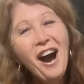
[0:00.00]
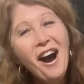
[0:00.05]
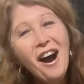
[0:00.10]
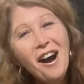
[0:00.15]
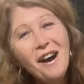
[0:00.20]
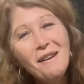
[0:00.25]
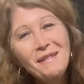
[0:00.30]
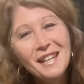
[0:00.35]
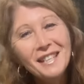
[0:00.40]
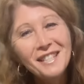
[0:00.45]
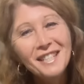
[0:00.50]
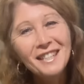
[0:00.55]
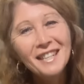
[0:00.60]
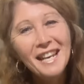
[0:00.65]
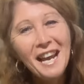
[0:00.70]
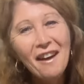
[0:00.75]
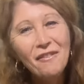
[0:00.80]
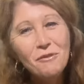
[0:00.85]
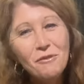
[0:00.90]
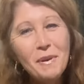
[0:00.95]
I'm actually
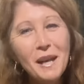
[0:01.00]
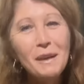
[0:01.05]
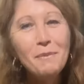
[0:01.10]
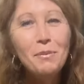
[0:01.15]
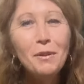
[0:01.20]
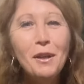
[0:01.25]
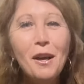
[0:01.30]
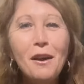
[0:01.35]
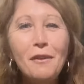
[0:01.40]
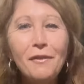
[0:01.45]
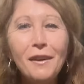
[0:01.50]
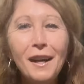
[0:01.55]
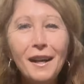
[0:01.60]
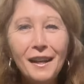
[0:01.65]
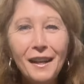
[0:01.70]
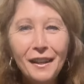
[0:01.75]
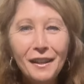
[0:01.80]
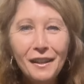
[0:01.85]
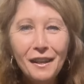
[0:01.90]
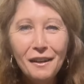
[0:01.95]
having people over,
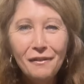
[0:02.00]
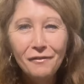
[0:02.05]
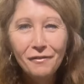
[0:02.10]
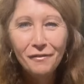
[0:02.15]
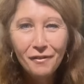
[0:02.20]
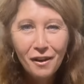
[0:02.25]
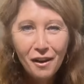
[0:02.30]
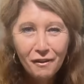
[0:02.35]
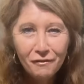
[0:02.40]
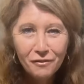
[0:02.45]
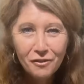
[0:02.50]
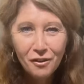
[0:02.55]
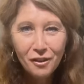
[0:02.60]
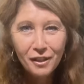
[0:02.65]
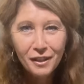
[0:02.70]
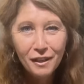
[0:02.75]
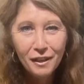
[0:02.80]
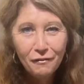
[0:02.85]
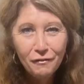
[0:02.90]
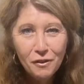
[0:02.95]
and I've got
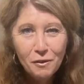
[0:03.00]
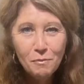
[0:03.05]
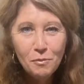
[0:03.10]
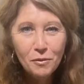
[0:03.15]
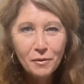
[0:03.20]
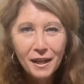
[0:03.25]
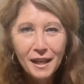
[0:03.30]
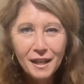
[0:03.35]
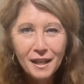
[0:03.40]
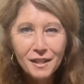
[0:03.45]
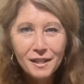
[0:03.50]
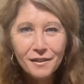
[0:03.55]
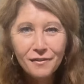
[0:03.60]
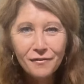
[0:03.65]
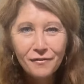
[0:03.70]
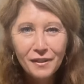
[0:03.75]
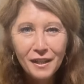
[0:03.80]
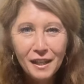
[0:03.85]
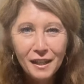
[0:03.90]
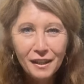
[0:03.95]
a few bookings
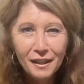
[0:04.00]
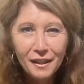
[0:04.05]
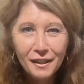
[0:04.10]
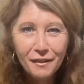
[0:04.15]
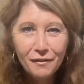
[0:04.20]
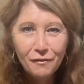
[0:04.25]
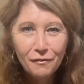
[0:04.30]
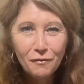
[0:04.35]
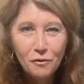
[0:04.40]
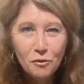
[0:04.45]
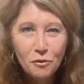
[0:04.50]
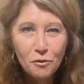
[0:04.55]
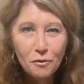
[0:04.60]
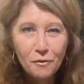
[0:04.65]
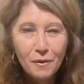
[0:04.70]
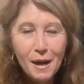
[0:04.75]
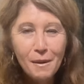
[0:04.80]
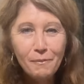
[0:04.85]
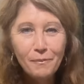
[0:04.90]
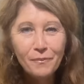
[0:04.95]
in for
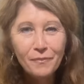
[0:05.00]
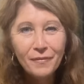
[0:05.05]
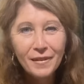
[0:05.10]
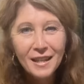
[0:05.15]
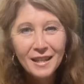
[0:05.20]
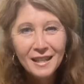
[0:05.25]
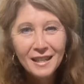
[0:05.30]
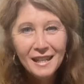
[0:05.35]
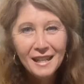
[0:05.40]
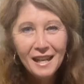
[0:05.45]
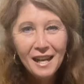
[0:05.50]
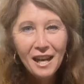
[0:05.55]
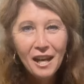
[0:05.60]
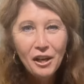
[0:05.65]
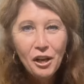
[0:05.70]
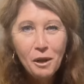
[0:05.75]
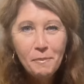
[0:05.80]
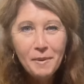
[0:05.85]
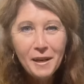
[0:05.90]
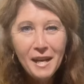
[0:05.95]
an
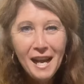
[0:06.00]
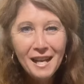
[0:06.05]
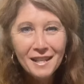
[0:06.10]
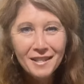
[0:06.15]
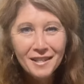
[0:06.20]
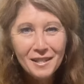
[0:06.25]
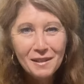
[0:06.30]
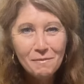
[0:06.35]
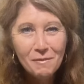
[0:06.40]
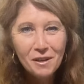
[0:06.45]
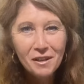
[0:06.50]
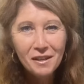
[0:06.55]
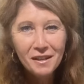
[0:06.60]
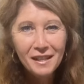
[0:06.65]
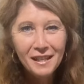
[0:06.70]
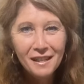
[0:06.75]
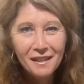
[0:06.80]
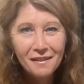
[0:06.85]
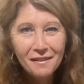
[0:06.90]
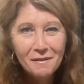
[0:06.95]
open house tomorrow
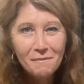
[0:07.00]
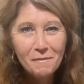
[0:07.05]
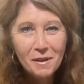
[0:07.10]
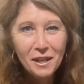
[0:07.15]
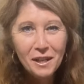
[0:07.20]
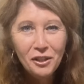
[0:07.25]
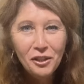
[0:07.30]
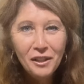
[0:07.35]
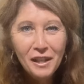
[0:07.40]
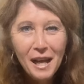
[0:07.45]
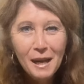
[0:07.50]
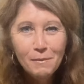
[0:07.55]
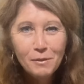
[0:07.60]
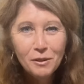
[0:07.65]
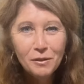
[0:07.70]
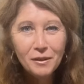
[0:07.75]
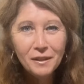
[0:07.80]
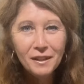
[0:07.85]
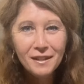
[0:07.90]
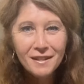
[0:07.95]
here in my new
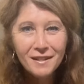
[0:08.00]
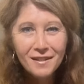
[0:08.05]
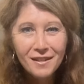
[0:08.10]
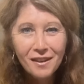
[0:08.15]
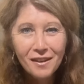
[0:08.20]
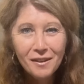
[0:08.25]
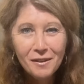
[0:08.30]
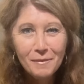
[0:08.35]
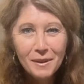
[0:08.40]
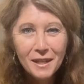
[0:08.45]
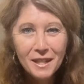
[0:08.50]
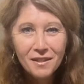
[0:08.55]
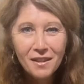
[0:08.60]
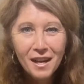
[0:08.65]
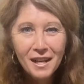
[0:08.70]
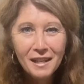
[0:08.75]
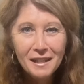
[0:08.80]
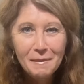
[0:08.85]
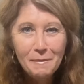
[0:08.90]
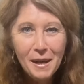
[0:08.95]
neighbourhood, so
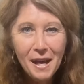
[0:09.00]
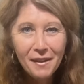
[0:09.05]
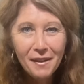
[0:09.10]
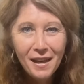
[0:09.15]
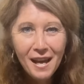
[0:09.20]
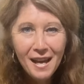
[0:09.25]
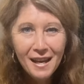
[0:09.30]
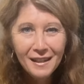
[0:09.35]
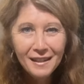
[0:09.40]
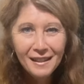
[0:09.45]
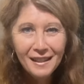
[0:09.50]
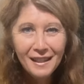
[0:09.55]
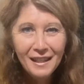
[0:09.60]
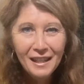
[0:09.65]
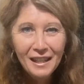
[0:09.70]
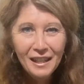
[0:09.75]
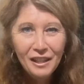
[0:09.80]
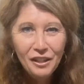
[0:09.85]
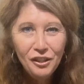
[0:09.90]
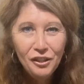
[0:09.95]
excited about that.
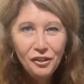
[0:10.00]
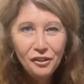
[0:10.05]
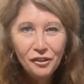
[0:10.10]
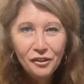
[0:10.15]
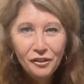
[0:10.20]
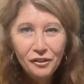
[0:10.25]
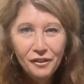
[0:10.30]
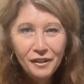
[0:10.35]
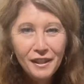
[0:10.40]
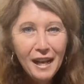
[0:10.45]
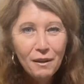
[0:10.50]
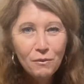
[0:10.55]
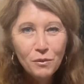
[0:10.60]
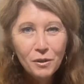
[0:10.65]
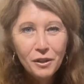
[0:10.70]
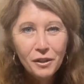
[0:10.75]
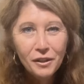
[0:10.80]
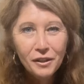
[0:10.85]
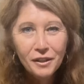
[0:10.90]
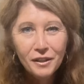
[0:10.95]
New
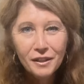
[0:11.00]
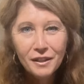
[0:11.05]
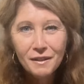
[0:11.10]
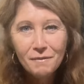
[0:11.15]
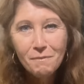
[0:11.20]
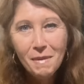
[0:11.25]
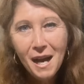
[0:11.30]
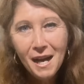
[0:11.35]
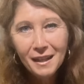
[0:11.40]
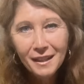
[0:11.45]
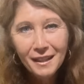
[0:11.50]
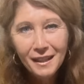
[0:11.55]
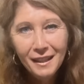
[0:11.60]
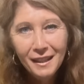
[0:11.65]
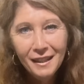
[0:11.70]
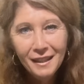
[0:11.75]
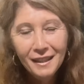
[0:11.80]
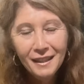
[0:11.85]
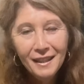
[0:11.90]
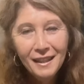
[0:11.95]
network
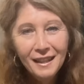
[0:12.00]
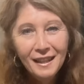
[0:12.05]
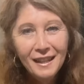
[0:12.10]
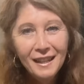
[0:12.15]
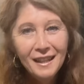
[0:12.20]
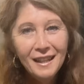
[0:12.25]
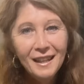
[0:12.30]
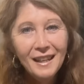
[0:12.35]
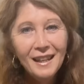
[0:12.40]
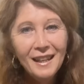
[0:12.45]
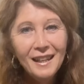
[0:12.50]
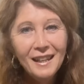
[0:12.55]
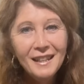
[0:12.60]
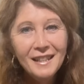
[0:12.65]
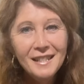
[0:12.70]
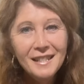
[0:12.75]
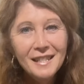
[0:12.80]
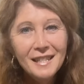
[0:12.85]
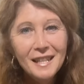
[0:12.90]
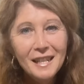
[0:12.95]
marketing,
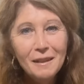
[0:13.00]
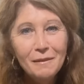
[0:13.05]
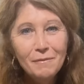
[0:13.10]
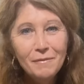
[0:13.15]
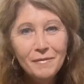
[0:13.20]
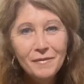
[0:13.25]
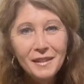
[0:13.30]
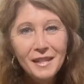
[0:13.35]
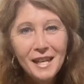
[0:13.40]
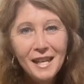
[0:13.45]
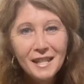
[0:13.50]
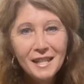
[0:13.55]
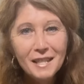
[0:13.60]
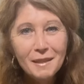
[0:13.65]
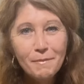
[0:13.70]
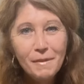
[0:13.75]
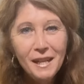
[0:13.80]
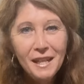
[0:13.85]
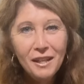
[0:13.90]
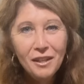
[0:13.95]
and yeah, just
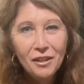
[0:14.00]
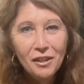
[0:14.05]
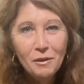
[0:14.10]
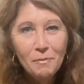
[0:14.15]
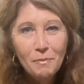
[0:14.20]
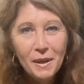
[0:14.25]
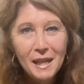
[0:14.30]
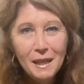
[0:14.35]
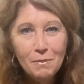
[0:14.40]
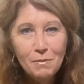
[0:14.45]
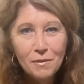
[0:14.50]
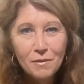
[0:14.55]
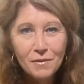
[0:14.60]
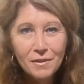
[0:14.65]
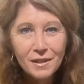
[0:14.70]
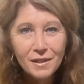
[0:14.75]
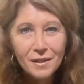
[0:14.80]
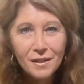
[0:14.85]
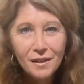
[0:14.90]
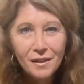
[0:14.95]
meeting new people.
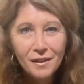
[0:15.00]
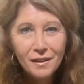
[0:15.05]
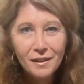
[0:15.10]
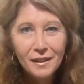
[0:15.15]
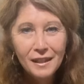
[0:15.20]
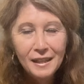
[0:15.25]
So